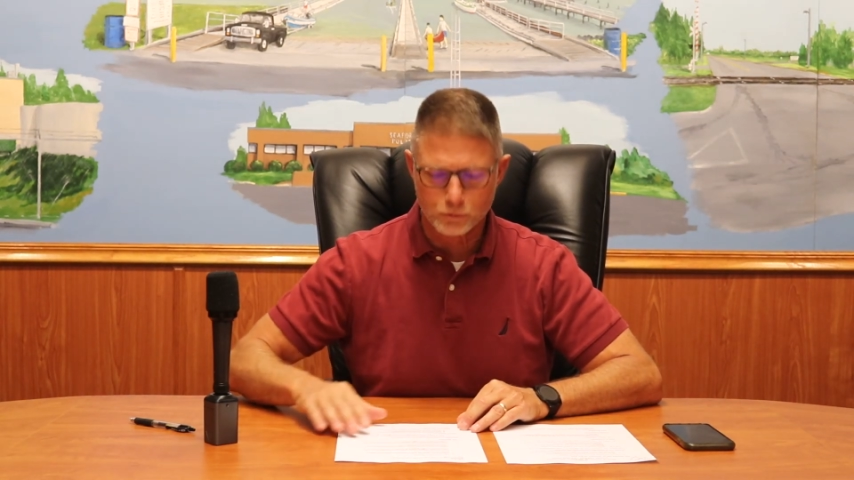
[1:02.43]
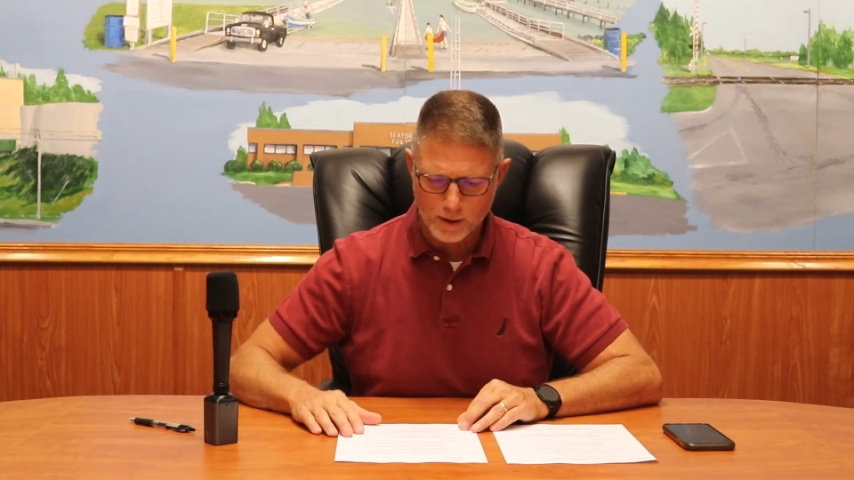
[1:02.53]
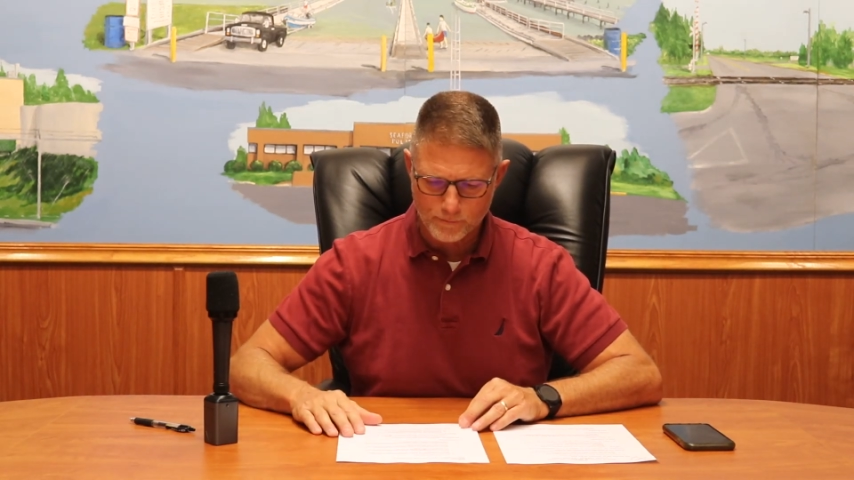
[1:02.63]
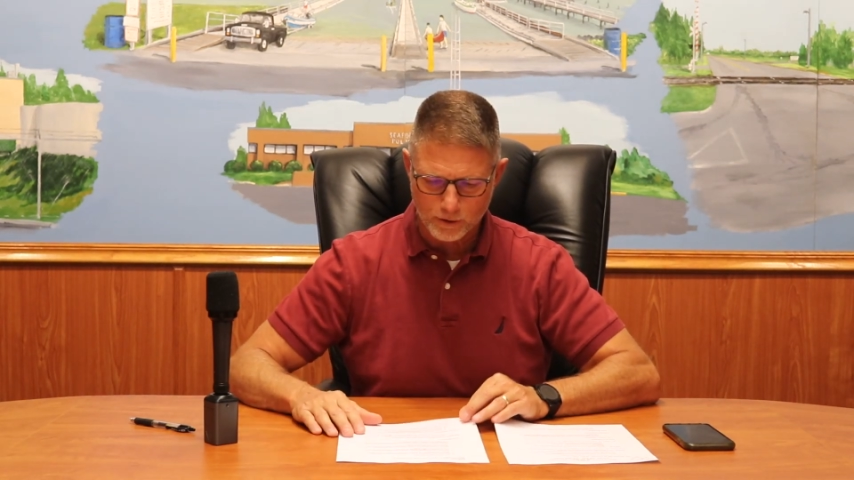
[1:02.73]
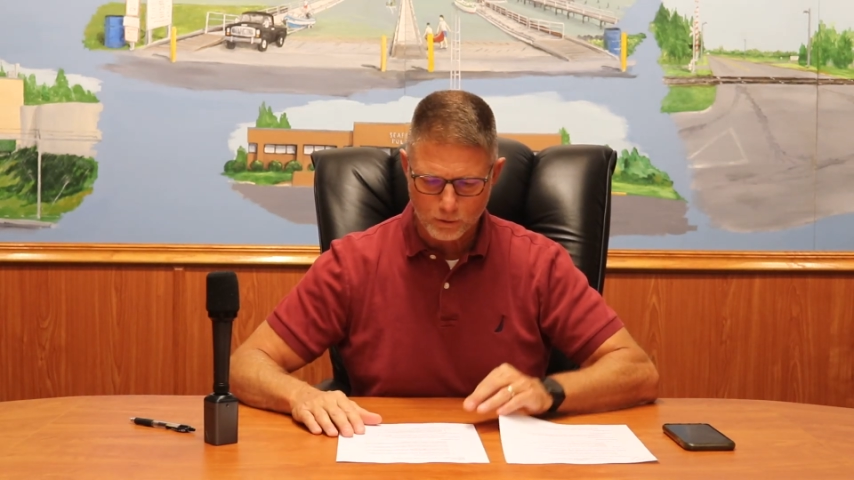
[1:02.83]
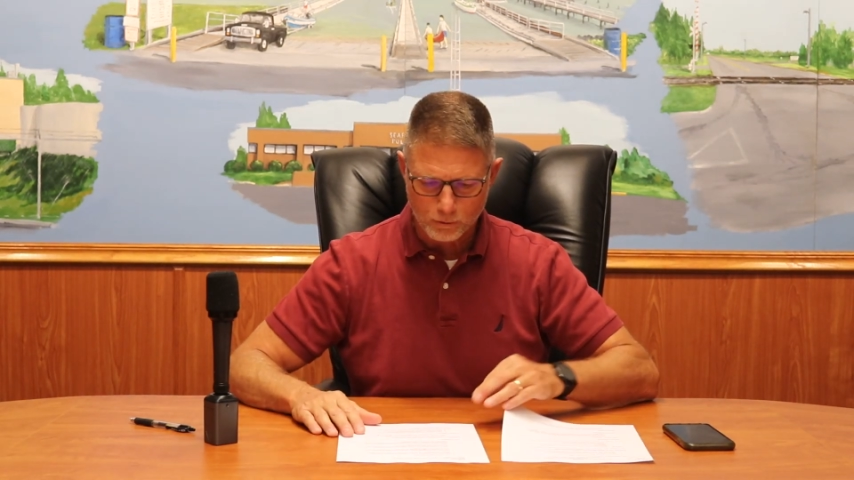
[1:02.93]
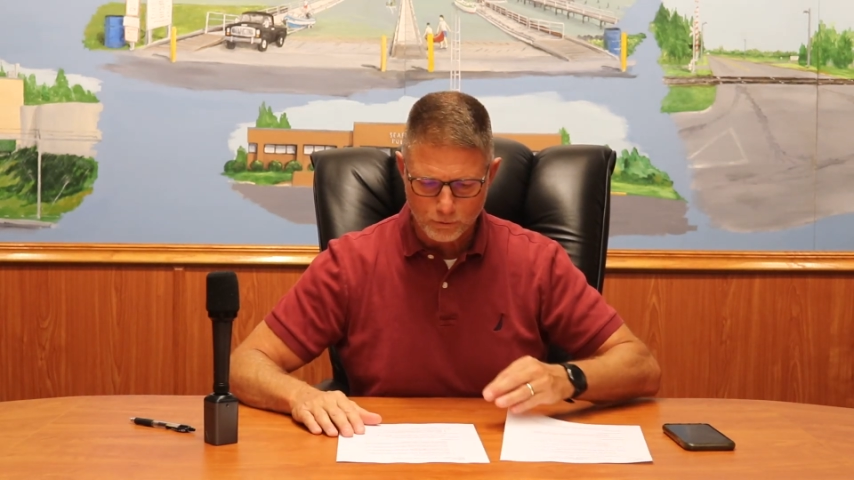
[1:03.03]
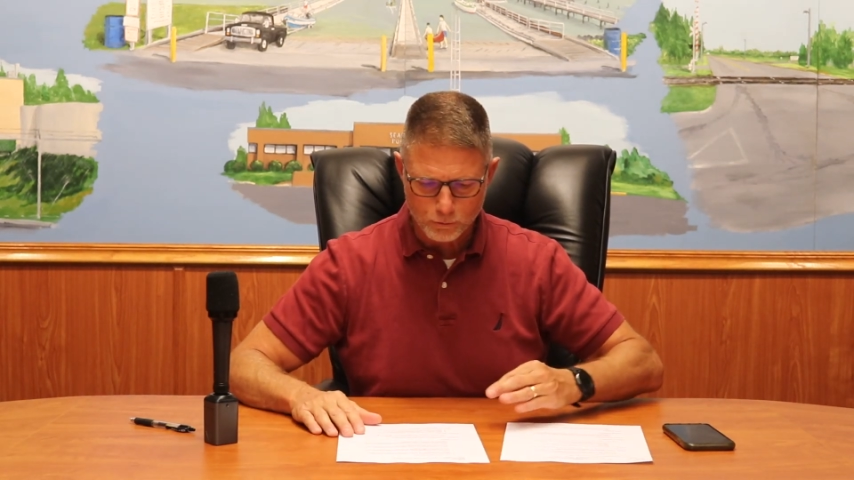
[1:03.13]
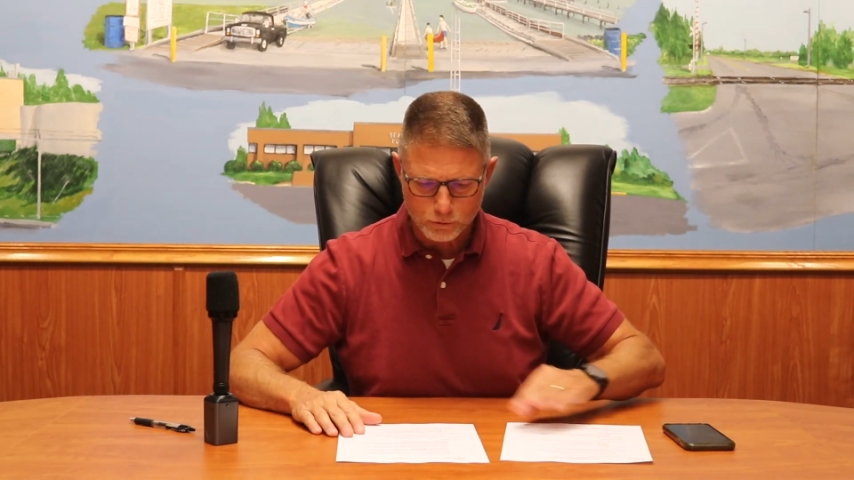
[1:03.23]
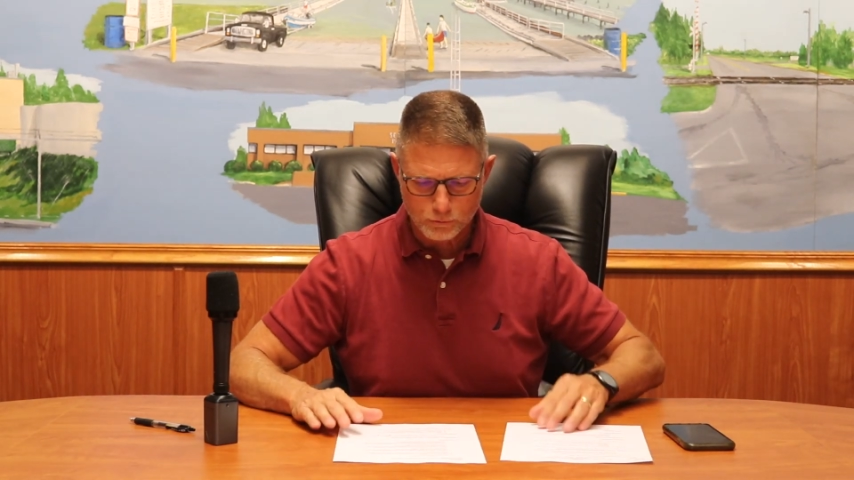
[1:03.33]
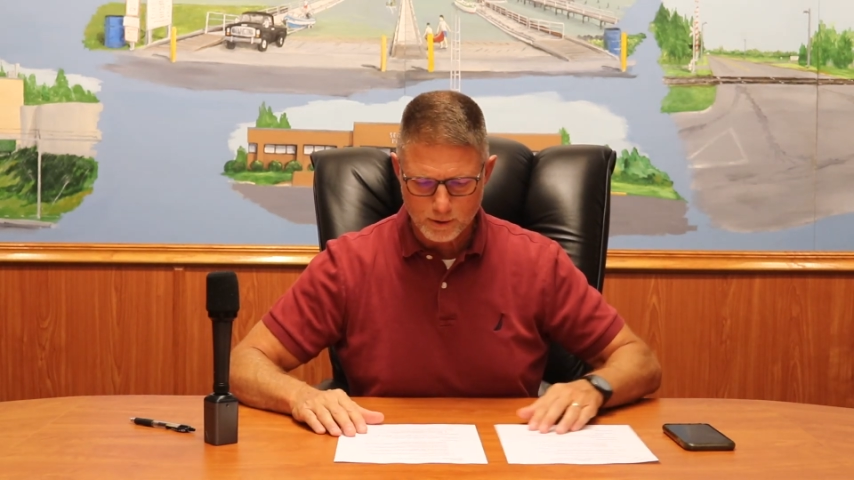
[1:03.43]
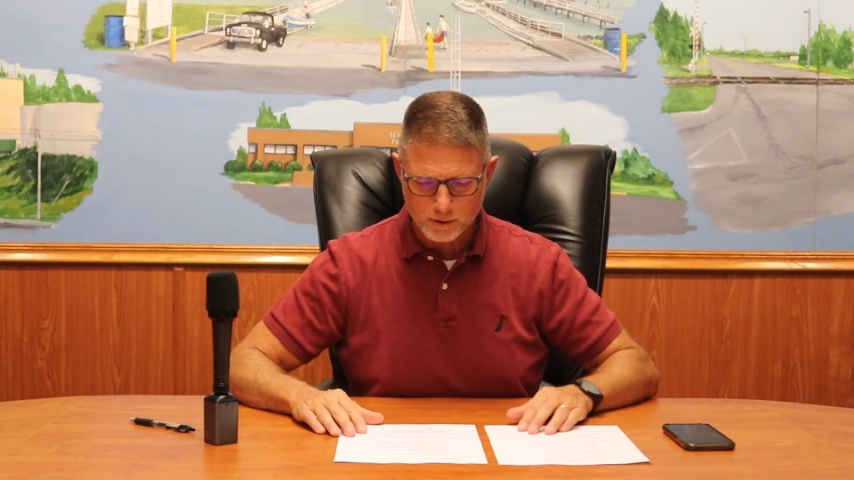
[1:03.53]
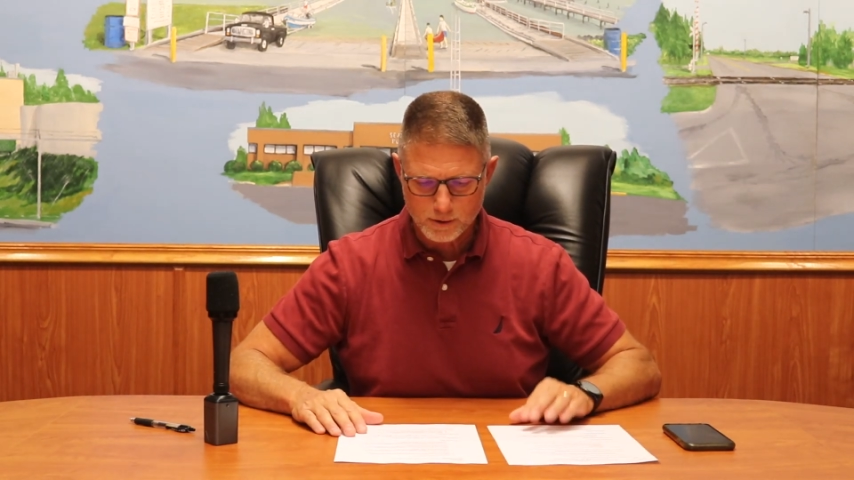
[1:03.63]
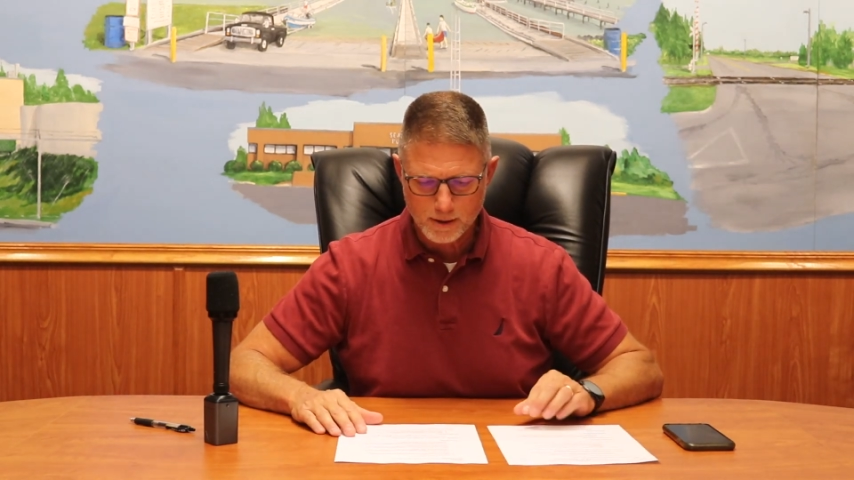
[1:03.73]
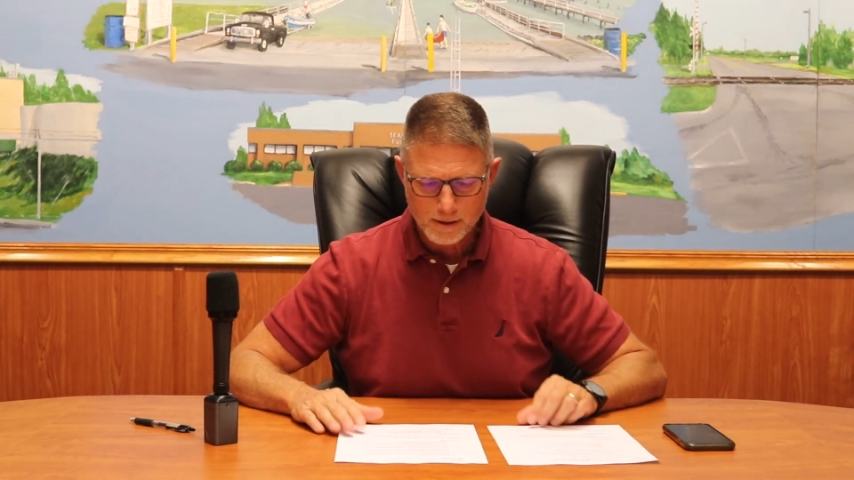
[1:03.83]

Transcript: traffic on those streets.